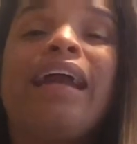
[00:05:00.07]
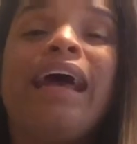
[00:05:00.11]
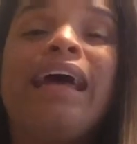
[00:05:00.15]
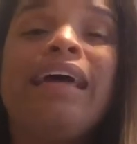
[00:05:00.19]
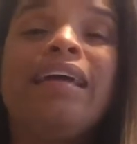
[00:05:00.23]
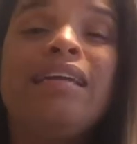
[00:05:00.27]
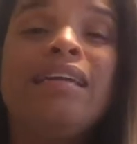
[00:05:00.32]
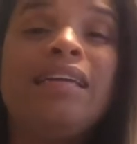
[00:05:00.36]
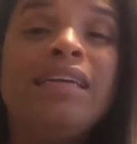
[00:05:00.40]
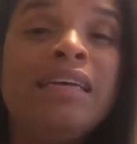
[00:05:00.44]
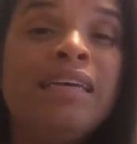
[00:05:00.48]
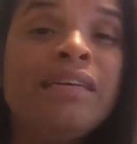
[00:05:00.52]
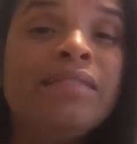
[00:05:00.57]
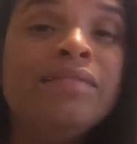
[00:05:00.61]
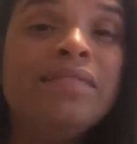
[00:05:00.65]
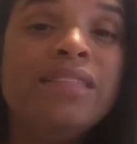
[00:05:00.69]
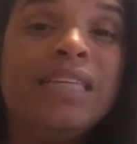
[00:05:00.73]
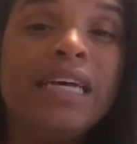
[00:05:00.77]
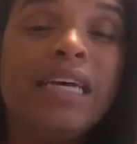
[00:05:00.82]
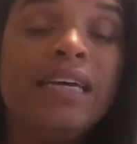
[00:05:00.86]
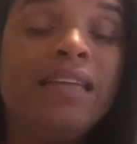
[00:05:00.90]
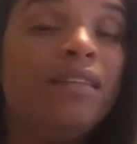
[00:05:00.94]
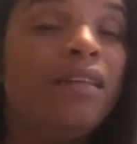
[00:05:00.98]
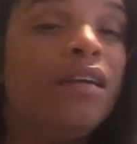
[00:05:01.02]
I lived
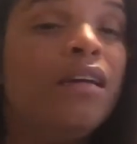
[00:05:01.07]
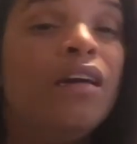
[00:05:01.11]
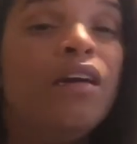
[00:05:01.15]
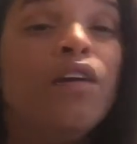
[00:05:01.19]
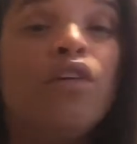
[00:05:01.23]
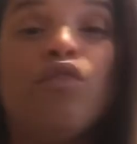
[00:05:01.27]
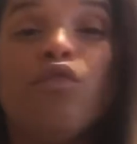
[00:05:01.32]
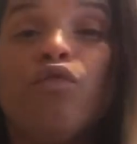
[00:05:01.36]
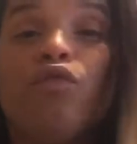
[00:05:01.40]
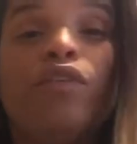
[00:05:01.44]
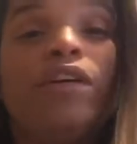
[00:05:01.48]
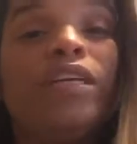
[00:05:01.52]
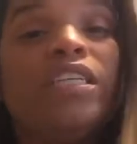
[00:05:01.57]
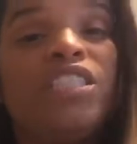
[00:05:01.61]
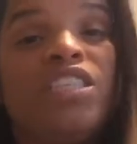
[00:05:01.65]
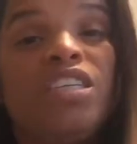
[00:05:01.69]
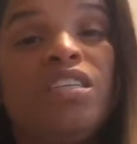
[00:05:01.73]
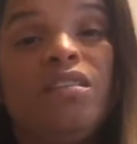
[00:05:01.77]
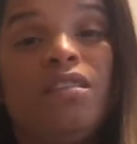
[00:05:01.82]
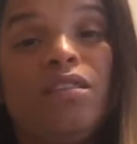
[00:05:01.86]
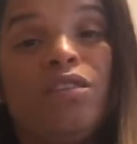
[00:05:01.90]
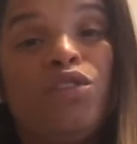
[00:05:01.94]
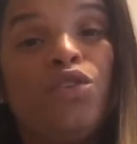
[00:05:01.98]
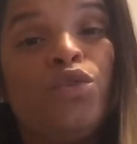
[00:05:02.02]
in
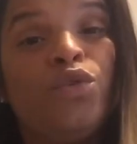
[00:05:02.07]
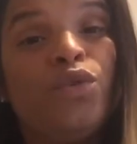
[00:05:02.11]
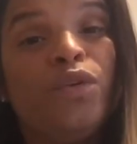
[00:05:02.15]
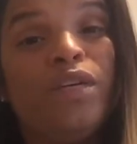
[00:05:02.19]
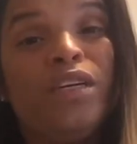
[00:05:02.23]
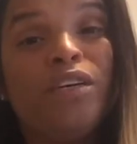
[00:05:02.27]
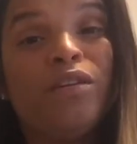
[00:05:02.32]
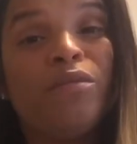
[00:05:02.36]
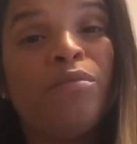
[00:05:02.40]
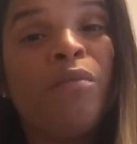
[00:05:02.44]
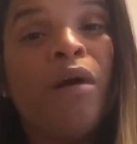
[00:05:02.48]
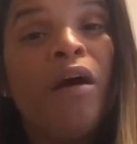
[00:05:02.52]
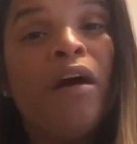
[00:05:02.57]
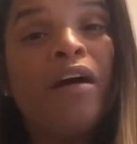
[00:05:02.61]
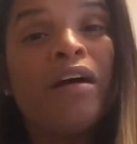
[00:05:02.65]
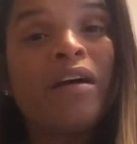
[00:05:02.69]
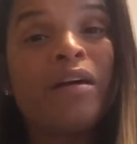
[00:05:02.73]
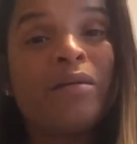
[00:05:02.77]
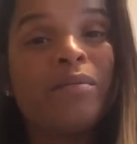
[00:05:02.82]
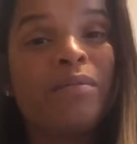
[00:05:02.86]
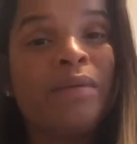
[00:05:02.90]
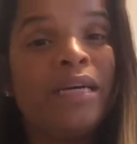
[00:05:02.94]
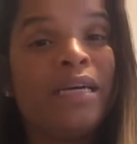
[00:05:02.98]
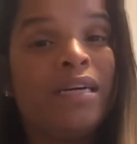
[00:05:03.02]
reaching the 2 year mark,
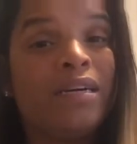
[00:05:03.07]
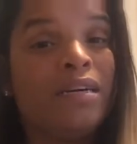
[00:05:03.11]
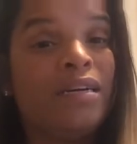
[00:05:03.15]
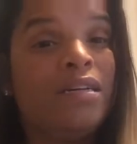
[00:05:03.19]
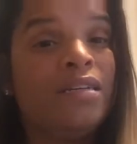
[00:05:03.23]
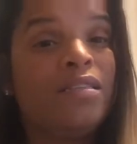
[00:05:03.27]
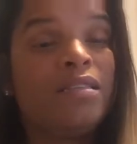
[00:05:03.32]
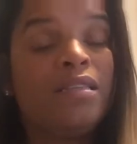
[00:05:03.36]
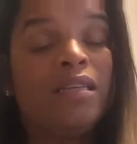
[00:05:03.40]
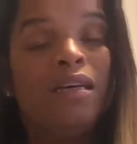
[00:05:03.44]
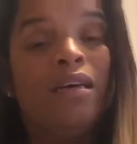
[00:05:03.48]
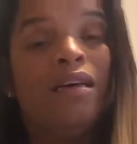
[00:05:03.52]
because